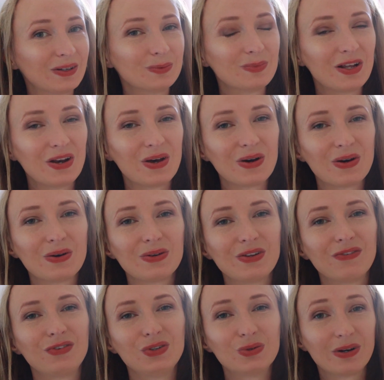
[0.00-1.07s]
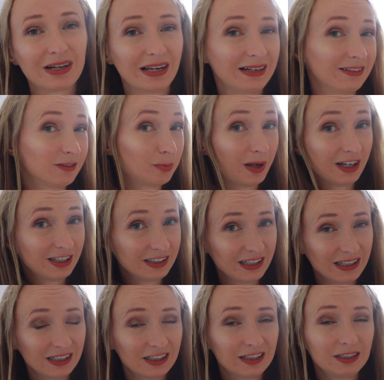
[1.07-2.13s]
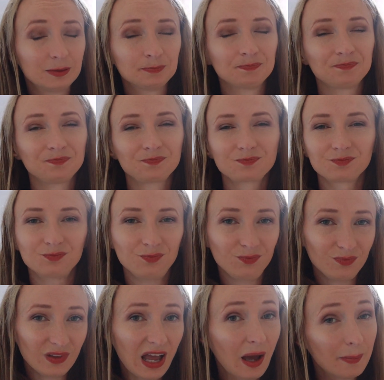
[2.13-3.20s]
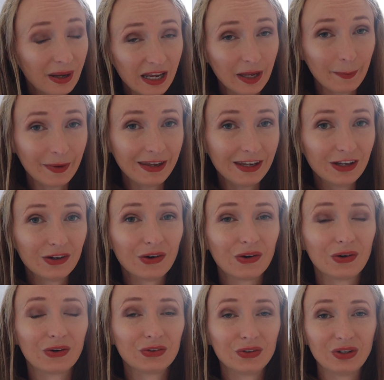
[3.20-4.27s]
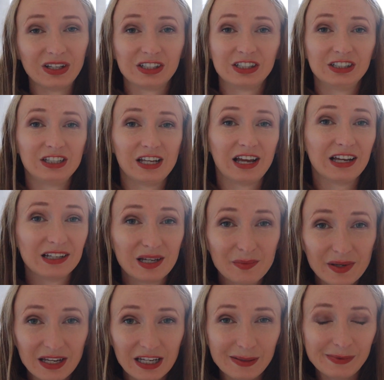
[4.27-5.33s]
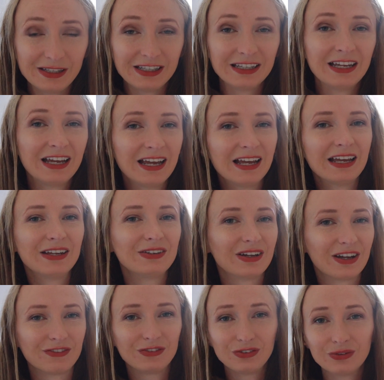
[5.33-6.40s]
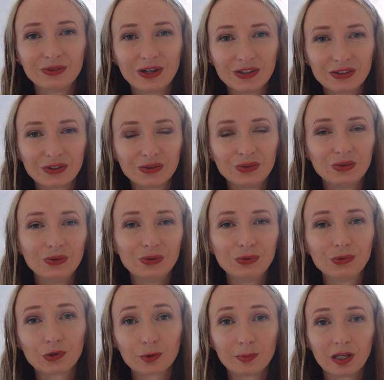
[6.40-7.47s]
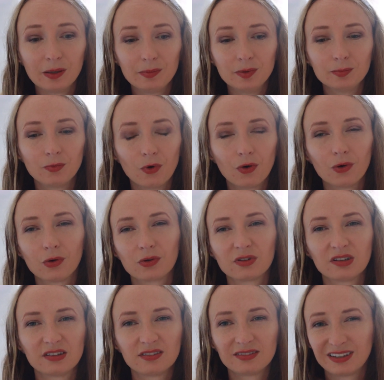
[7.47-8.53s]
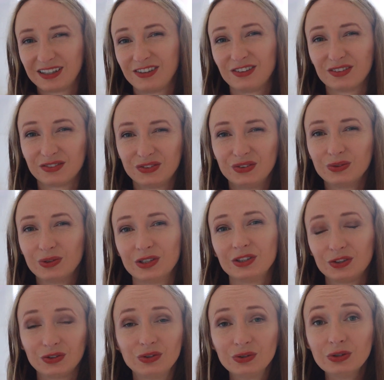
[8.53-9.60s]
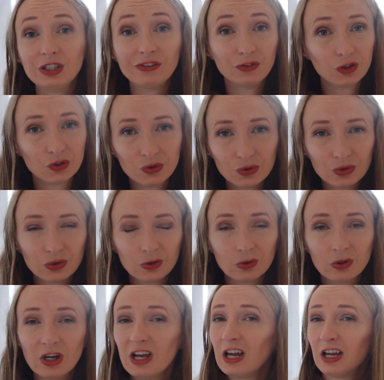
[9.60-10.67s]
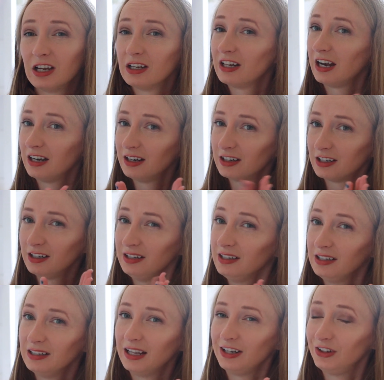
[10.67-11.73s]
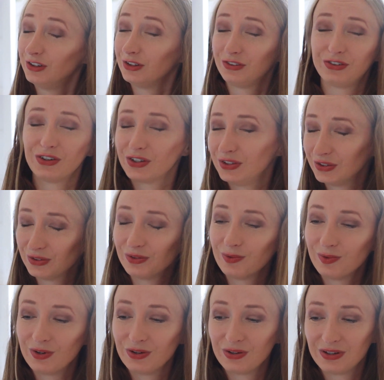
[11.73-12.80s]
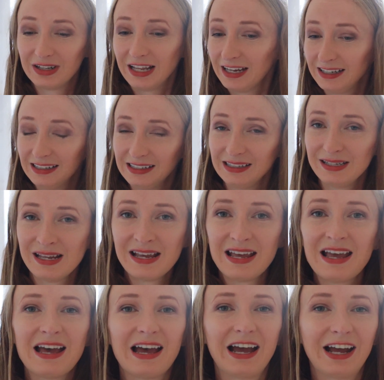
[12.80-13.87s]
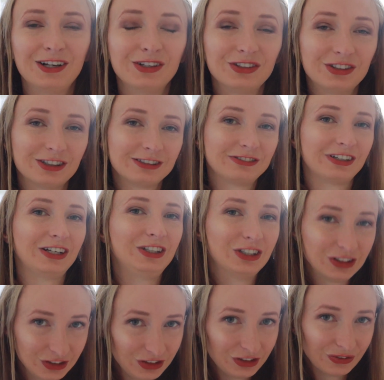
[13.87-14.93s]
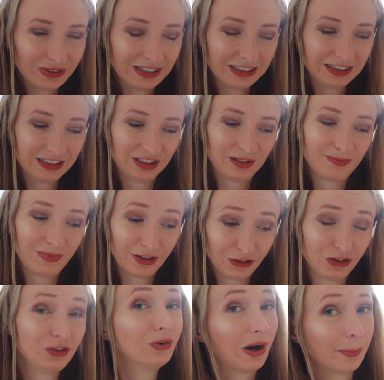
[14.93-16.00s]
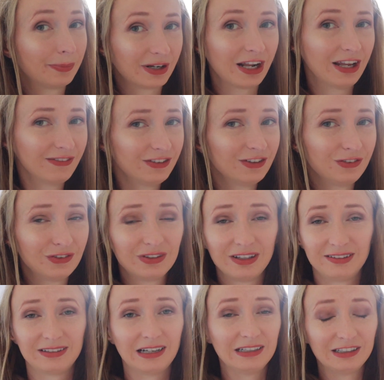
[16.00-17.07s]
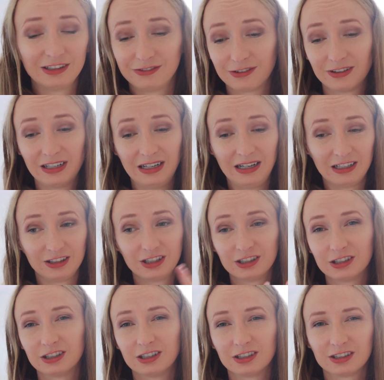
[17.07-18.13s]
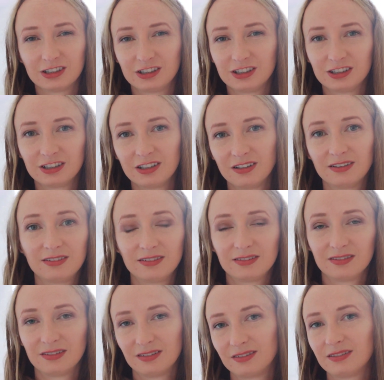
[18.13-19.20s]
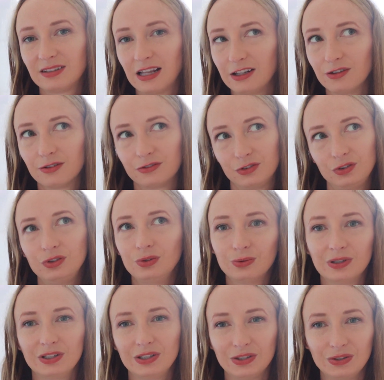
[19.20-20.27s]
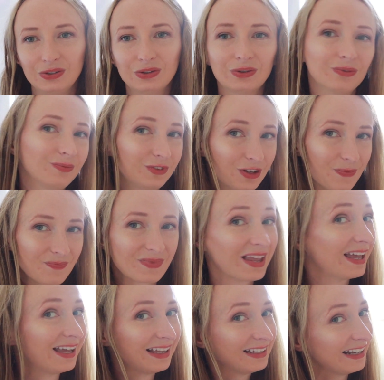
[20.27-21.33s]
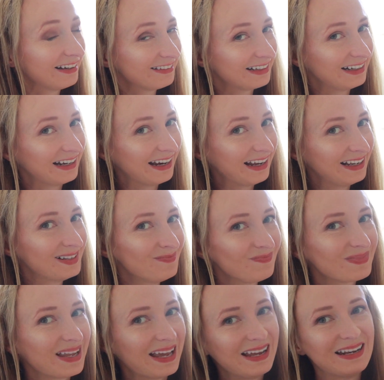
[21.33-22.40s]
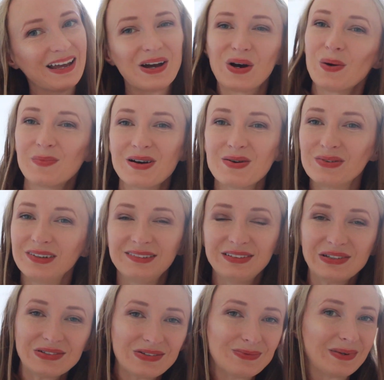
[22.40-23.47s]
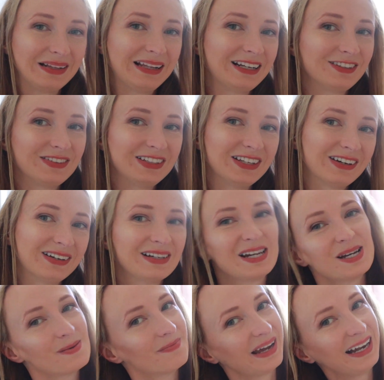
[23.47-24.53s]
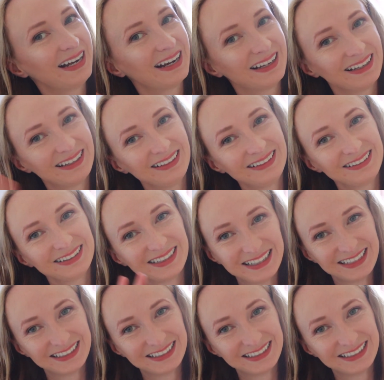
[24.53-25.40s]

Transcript: down below if you are expecting a baby, or you already had a baby, you have 2 under 2, or maybe more sets of 2 under 2. If you do, like really, like good for you, lady. I don't know if I could do it, but you are brave if you decided for like a third set of 2 under 2. So thanks again, and I hope I will see you in my next video. Bye guys!